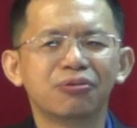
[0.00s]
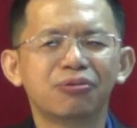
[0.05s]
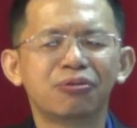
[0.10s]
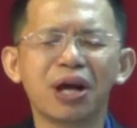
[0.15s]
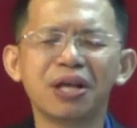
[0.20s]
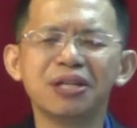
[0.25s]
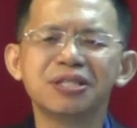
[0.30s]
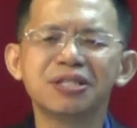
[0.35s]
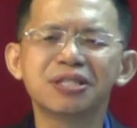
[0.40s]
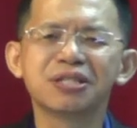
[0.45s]

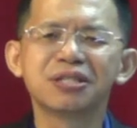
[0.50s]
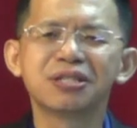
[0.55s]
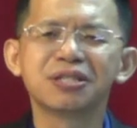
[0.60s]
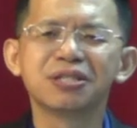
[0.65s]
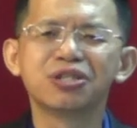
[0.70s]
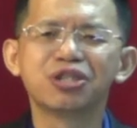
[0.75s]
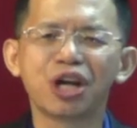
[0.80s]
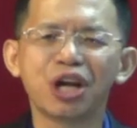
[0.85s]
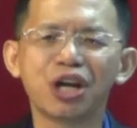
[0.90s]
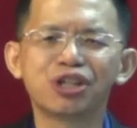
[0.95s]

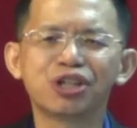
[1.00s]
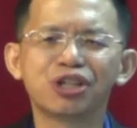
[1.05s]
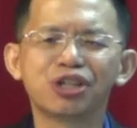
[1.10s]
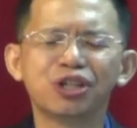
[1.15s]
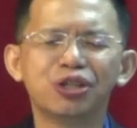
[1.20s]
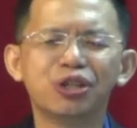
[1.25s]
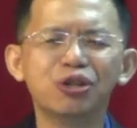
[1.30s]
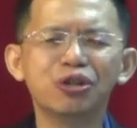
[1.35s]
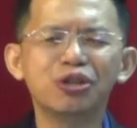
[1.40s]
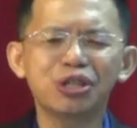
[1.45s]
Friends,
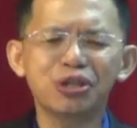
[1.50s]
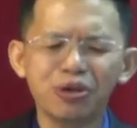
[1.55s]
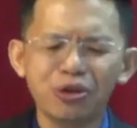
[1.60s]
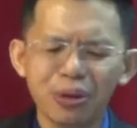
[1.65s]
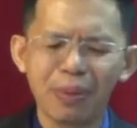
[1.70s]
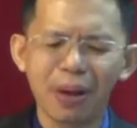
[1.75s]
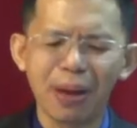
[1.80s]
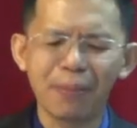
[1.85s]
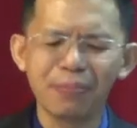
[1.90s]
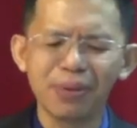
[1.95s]
church, do you still
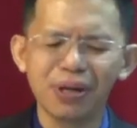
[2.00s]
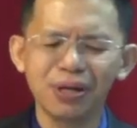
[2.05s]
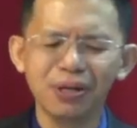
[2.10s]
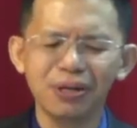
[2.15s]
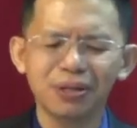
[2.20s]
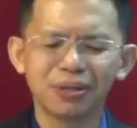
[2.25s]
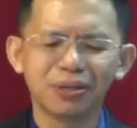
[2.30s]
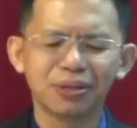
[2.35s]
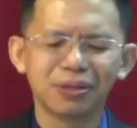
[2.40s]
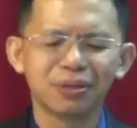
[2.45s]

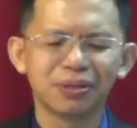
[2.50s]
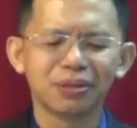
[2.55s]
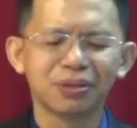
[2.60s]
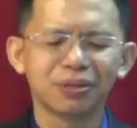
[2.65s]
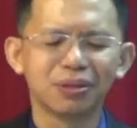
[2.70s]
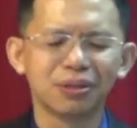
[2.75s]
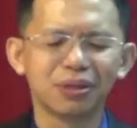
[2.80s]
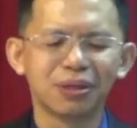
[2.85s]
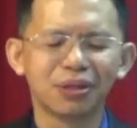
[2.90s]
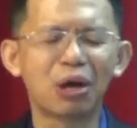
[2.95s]
remember
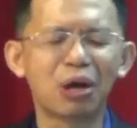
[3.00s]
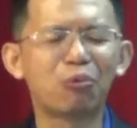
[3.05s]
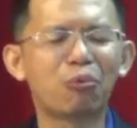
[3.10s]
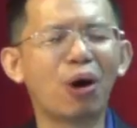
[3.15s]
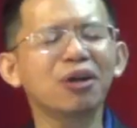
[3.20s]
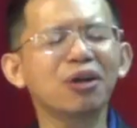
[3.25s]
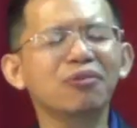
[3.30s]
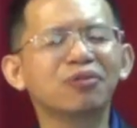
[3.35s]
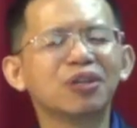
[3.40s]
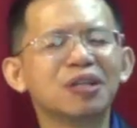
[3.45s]
that
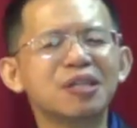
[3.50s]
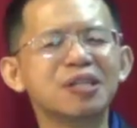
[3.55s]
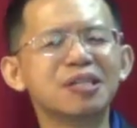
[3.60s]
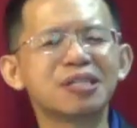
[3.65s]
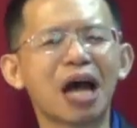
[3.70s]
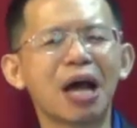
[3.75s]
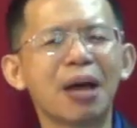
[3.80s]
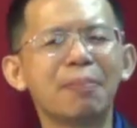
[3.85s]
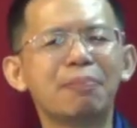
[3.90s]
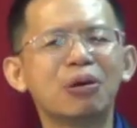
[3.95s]
one of the
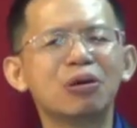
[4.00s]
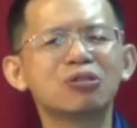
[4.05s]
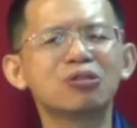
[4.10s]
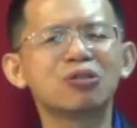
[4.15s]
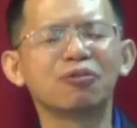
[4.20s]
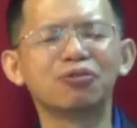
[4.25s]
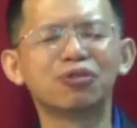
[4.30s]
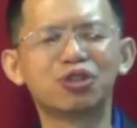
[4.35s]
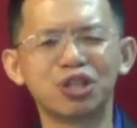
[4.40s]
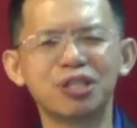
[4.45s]
disciples
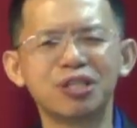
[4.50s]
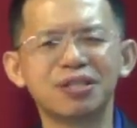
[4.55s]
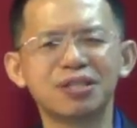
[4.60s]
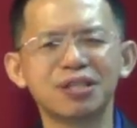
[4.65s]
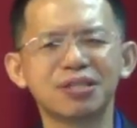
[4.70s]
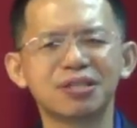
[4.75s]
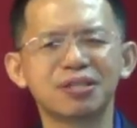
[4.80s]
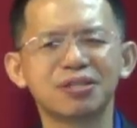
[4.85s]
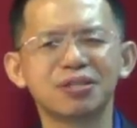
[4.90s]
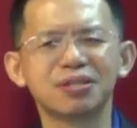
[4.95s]
of
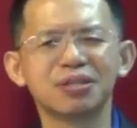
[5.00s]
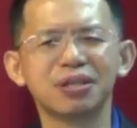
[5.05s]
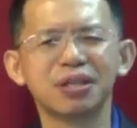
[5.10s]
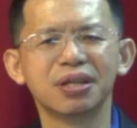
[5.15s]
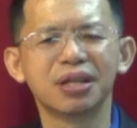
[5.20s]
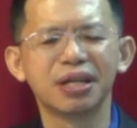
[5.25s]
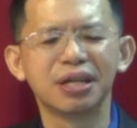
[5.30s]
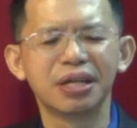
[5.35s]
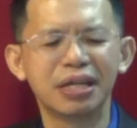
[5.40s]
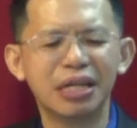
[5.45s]
Jesus,
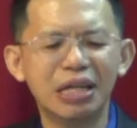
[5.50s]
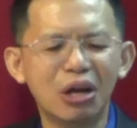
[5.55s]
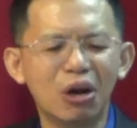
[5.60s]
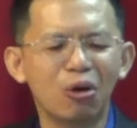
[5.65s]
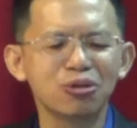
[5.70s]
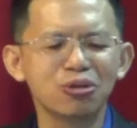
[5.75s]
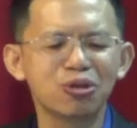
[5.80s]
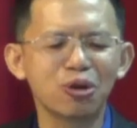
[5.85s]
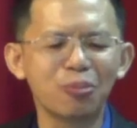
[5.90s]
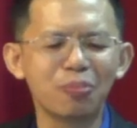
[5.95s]
he
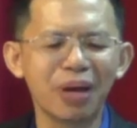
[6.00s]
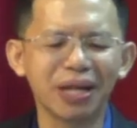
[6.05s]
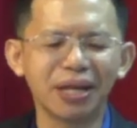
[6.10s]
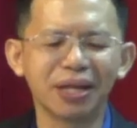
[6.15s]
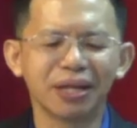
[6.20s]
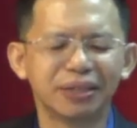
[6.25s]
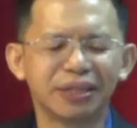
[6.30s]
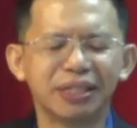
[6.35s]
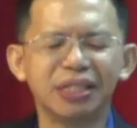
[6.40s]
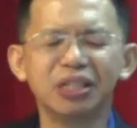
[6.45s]
also made
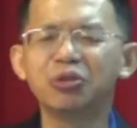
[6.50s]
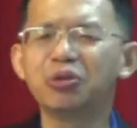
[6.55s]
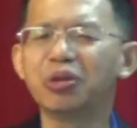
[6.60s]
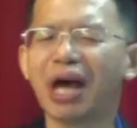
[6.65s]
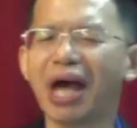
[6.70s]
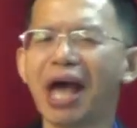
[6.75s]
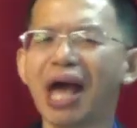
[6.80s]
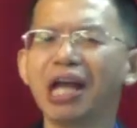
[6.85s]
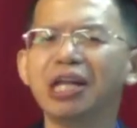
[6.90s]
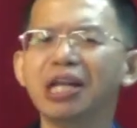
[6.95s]
a deal with
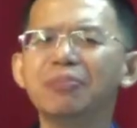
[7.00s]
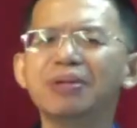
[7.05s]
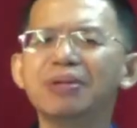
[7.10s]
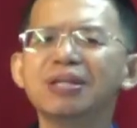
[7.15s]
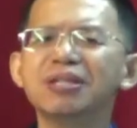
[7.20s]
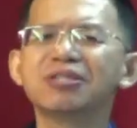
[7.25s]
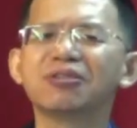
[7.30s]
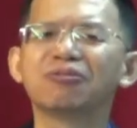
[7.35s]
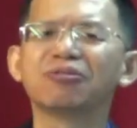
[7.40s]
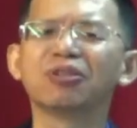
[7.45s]
the
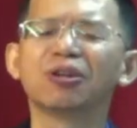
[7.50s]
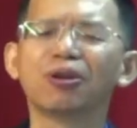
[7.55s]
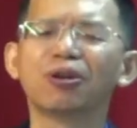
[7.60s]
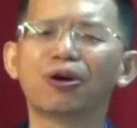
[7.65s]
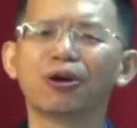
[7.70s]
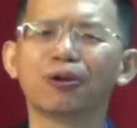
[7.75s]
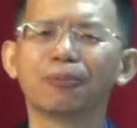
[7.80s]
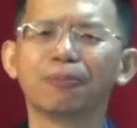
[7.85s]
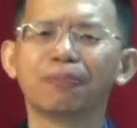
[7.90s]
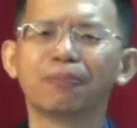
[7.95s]
enemies of the
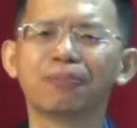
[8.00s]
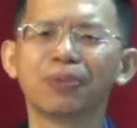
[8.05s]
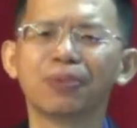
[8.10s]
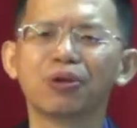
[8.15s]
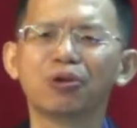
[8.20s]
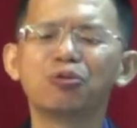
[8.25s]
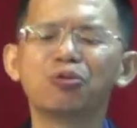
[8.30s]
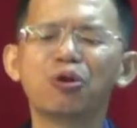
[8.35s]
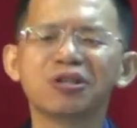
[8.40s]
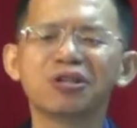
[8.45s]
Lord?
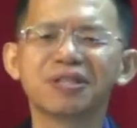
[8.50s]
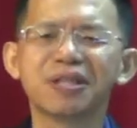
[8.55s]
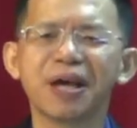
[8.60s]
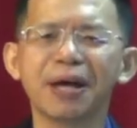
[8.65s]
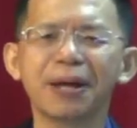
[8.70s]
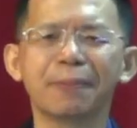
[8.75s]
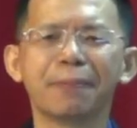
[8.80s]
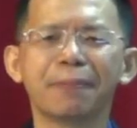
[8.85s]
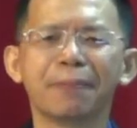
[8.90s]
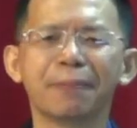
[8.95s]
Who was
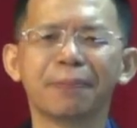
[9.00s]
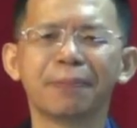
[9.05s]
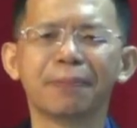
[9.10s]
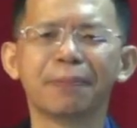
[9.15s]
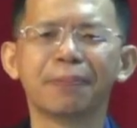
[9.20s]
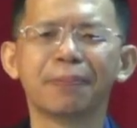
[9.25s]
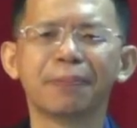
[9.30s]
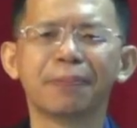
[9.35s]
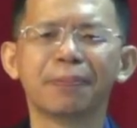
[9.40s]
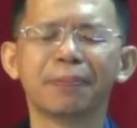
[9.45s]
that?
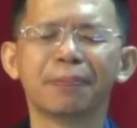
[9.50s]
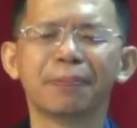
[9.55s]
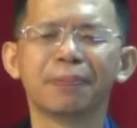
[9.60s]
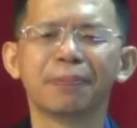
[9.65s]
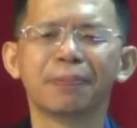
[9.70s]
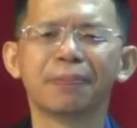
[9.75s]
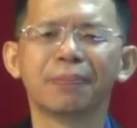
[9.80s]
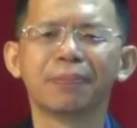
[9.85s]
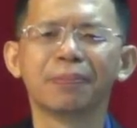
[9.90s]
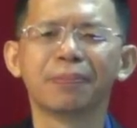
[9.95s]

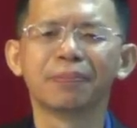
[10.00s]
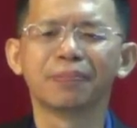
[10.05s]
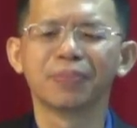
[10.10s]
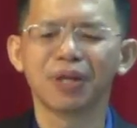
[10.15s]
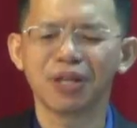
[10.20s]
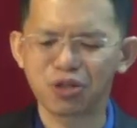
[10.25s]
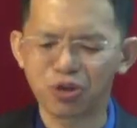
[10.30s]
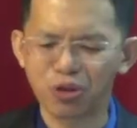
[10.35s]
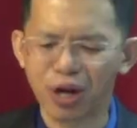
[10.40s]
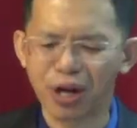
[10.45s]

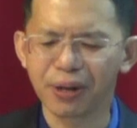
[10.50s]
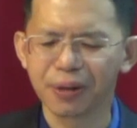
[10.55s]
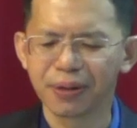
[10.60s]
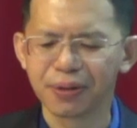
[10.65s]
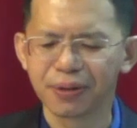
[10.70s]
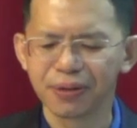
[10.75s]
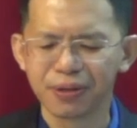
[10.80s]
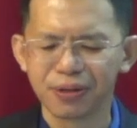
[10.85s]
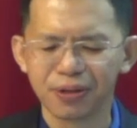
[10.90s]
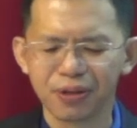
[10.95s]
That's right,
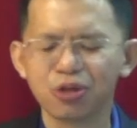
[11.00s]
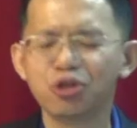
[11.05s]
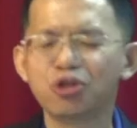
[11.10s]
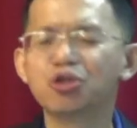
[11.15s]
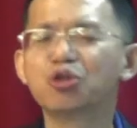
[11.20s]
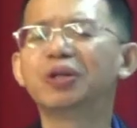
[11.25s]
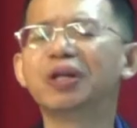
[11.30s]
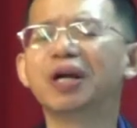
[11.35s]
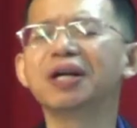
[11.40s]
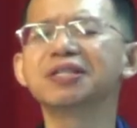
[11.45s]

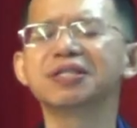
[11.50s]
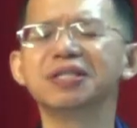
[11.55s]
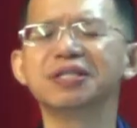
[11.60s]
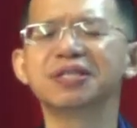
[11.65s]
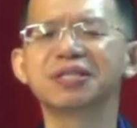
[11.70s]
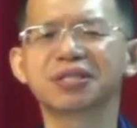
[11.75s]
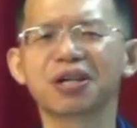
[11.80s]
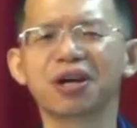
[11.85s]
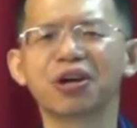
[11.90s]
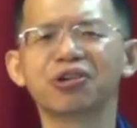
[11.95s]
Judas
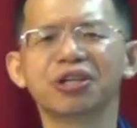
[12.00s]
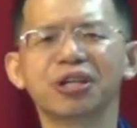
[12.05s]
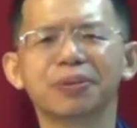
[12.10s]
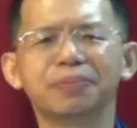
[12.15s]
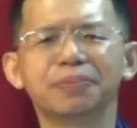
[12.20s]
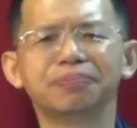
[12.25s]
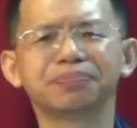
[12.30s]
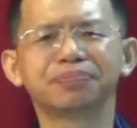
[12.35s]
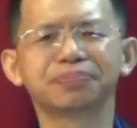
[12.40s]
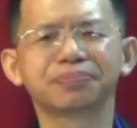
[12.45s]
Iscariot.